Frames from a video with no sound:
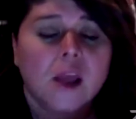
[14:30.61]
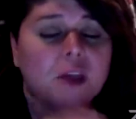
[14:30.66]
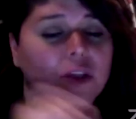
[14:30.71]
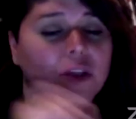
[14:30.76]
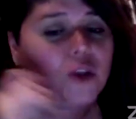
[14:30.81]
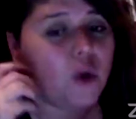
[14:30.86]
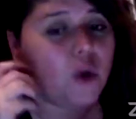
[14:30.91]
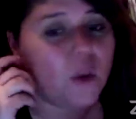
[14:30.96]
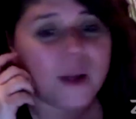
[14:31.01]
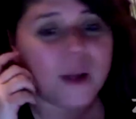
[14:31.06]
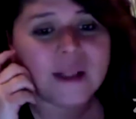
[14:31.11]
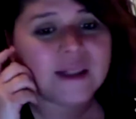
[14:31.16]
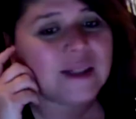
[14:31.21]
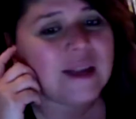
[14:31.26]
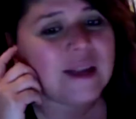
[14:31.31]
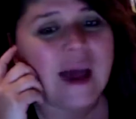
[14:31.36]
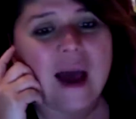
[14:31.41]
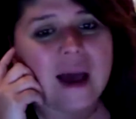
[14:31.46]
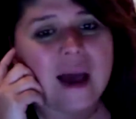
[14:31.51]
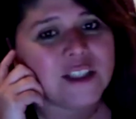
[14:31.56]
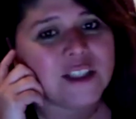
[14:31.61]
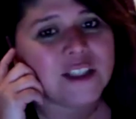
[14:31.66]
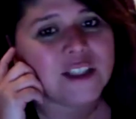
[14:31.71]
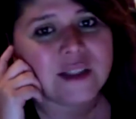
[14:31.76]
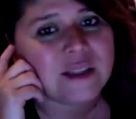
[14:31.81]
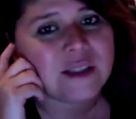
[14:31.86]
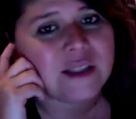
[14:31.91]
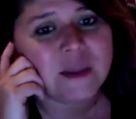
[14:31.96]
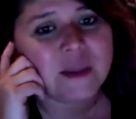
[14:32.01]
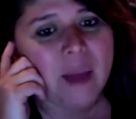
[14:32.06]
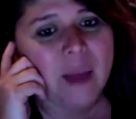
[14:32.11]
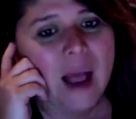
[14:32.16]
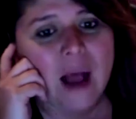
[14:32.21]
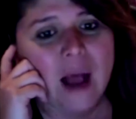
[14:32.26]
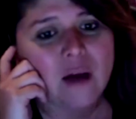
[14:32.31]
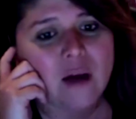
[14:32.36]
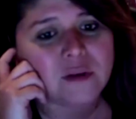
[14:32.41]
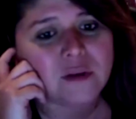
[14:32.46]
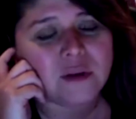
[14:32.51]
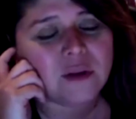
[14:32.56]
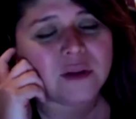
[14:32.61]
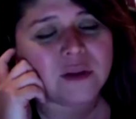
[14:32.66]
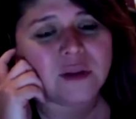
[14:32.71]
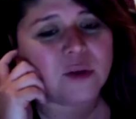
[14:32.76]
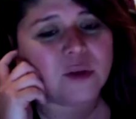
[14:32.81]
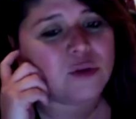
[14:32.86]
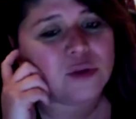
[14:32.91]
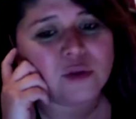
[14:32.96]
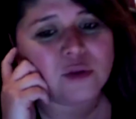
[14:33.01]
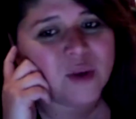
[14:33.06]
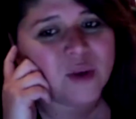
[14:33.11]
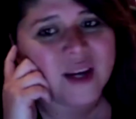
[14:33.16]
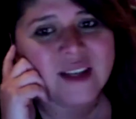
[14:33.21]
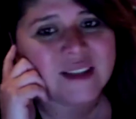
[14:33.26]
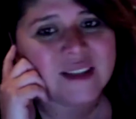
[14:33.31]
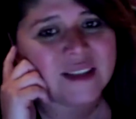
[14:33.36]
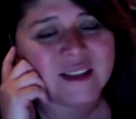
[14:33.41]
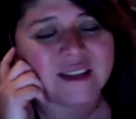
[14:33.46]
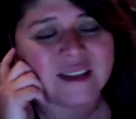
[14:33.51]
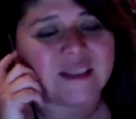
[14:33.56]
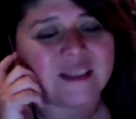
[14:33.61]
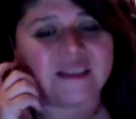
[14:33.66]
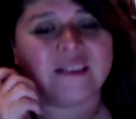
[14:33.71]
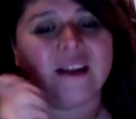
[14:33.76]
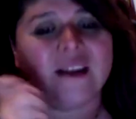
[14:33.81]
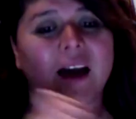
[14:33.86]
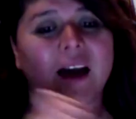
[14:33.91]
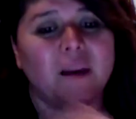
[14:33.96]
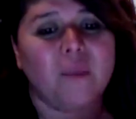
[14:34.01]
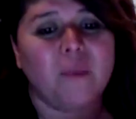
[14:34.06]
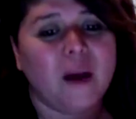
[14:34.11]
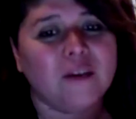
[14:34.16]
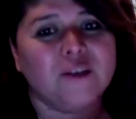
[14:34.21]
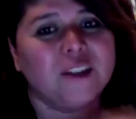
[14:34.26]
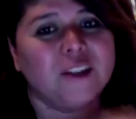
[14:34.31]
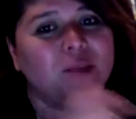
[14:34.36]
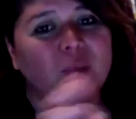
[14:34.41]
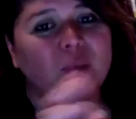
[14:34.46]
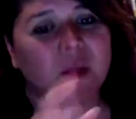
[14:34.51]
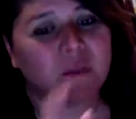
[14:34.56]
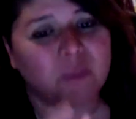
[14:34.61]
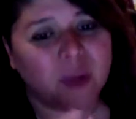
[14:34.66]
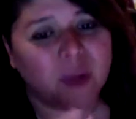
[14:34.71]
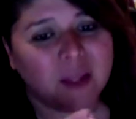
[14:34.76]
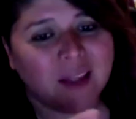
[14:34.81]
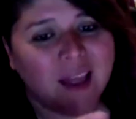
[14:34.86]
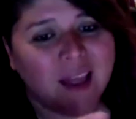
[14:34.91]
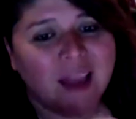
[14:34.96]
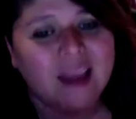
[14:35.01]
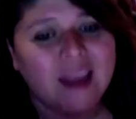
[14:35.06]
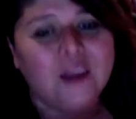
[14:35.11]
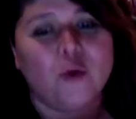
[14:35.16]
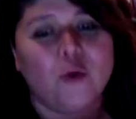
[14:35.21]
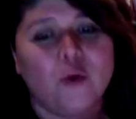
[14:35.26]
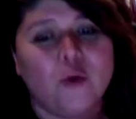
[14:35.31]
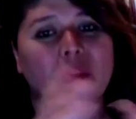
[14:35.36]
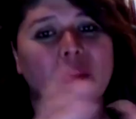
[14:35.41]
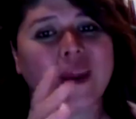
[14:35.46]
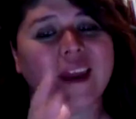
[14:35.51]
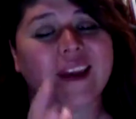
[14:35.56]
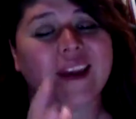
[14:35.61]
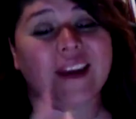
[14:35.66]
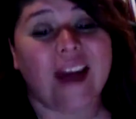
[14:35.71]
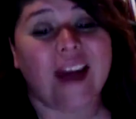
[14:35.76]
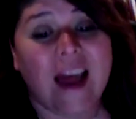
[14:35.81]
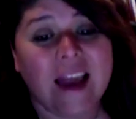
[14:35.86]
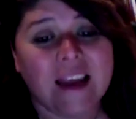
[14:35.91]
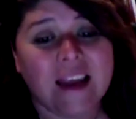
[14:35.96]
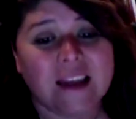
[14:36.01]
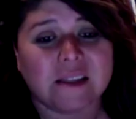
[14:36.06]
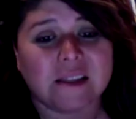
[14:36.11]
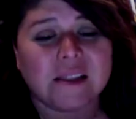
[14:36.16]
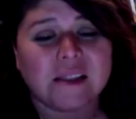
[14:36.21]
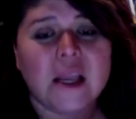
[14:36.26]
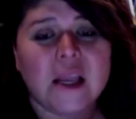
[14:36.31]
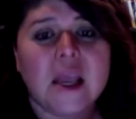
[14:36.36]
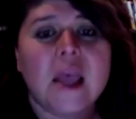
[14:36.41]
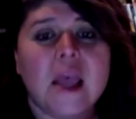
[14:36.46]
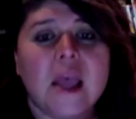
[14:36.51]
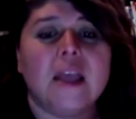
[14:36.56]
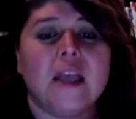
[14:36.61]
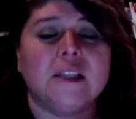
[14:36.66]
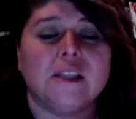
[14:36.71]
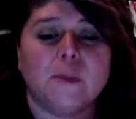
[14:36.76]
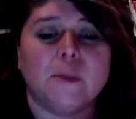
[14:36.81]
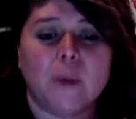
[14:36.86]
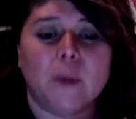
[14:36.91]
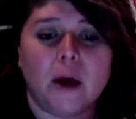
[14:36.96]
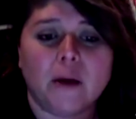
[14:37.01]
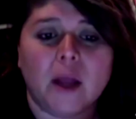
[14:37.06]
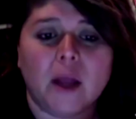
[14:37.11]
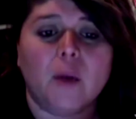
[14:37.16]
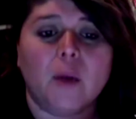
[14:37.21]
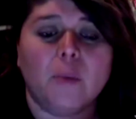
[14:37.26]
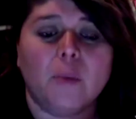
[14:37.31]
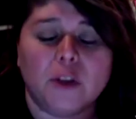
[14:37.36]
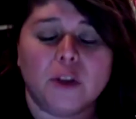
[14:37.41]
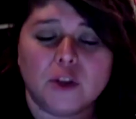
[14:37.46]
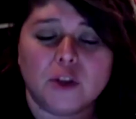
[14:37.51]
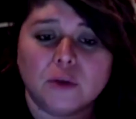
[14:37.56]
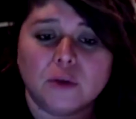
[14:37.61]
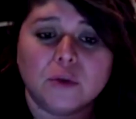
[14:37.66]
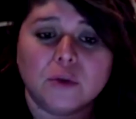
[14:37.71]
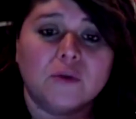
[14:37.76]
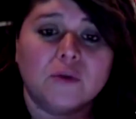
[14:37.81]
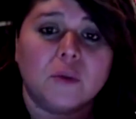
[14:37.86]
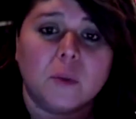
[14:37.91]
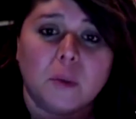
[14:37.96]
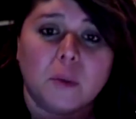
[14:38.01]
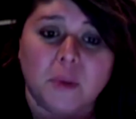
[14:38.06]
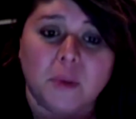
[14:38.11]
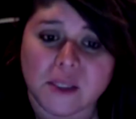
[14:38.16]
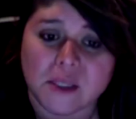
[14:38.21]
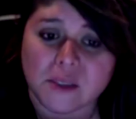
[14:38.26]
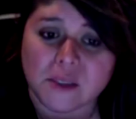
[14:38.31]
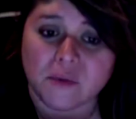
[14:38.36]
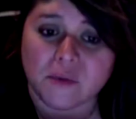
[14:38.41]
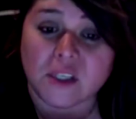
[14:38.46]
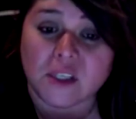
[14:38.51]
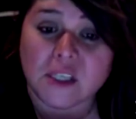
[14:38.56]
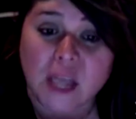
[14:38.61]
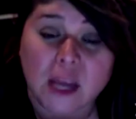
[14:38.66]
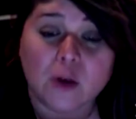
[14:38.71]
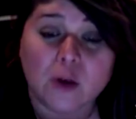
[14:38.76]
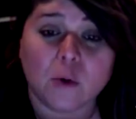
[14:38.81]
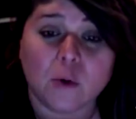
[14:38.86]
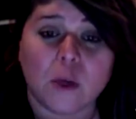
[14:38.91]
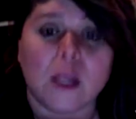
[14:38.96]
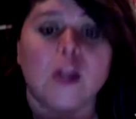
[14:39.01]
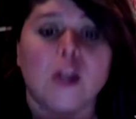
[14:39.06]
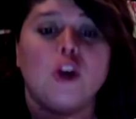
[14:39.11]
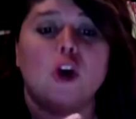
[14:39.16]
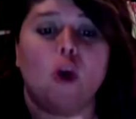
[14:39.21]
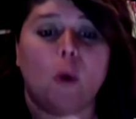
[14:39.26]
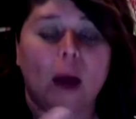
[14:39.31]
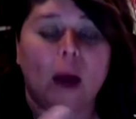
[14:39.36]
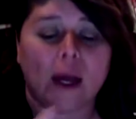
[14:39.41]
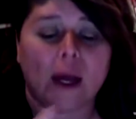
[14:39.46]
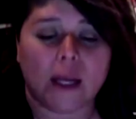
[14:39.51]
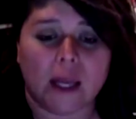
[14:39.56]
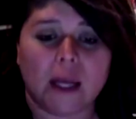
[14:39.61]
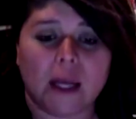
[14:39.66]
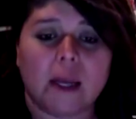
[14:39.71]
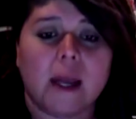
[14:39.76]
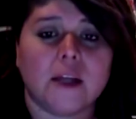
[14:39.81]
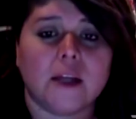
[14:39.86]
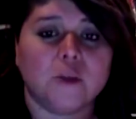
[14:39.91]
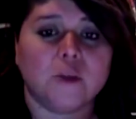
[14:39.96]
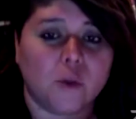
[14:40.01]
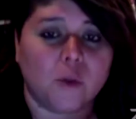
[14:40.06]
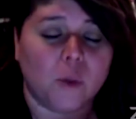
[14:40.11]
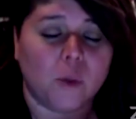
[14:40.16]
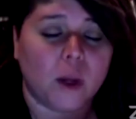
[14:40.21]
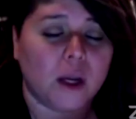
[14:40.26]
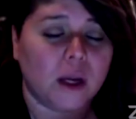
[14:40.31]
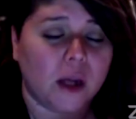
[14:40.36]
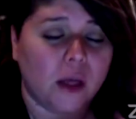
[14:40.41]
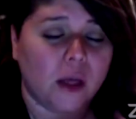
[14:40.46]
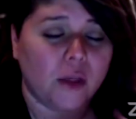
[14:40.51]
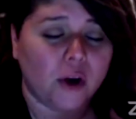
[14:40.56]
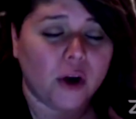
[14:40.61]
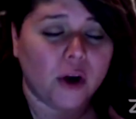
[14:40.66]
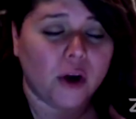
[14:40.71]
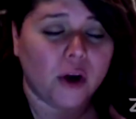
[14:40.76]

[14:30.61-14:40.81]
So it's not just about the social graces. It's not about just being polite or being nice. It's about helping children from a place of integrity know how to connect with one another